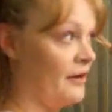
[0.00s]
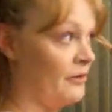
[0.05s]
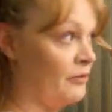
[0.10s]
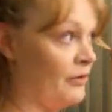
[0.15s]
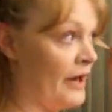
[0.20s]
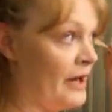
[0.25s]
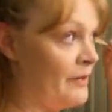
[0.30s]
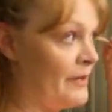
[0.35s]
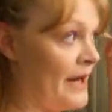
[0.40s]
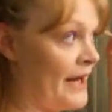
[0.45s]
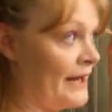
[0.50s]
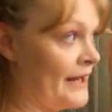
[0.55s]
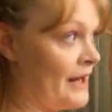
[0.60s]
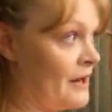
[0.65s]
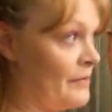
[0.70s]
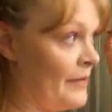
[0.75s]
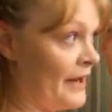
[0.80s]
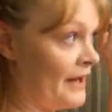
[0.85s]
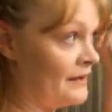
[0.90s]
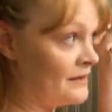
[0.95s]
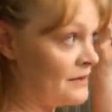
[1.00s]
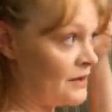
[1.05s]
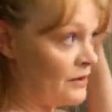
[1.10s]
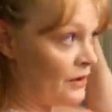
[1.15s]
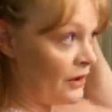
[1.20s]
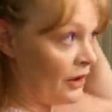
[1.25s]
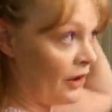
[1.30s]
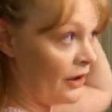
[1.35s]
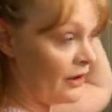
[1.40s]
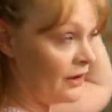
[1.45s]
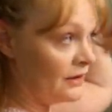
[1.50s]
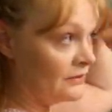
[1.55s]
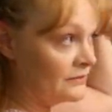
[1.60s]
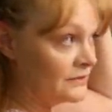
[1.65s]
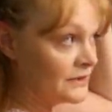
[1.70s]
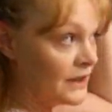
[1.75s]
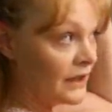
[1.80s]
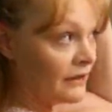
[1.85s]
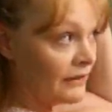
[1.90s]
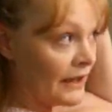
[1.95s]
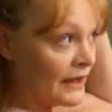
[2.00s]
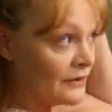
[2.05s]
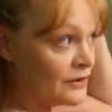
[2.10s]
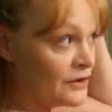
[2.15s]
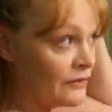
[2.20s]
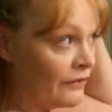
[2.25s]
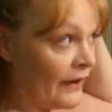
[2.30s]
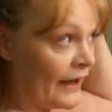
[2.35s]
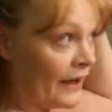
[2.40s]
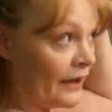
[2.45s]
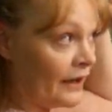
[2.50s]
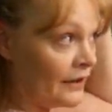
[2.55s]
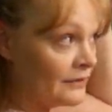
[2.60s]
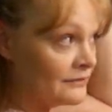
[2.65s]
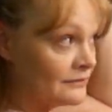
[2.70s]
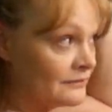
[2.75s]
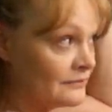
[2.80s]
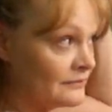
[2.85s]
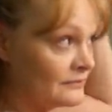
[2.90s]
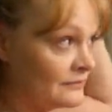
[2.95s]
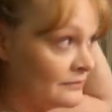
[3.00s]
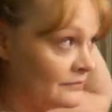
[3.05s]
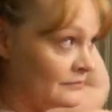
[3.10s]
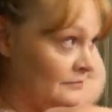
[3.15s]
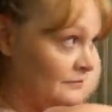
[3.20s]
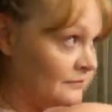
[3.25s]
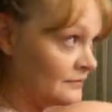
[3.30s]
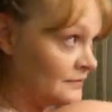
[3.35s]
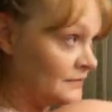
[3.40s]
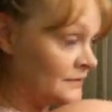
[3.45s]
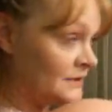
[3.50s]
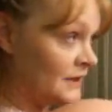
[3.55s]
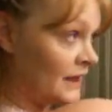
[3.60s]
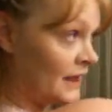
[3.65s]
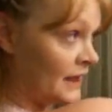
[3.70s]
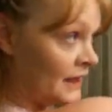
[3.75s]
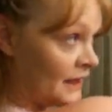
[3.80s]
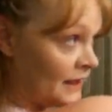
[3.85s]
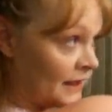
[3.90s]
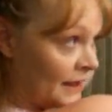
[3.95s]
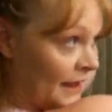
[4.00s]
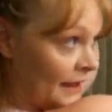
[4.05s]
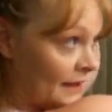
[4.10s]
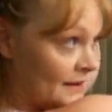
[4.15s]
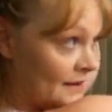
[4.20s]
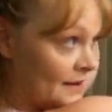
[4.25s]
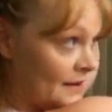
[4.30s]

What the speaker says: right back up into the curl around your finger, like